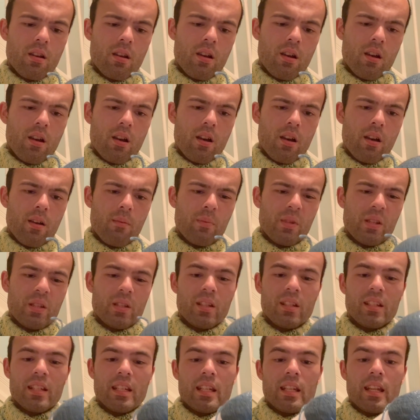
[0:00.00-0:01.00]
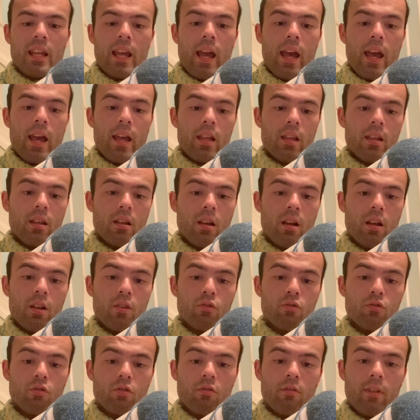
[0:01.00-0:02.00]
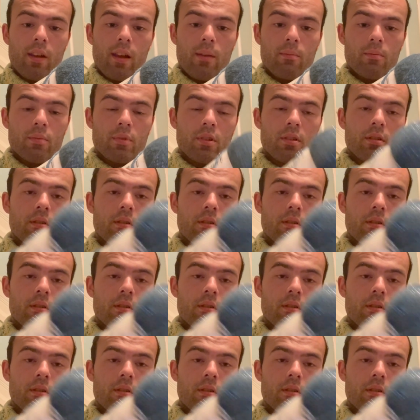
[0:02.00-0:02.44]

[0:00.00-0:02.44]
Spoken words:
It's a DK, 100 grams.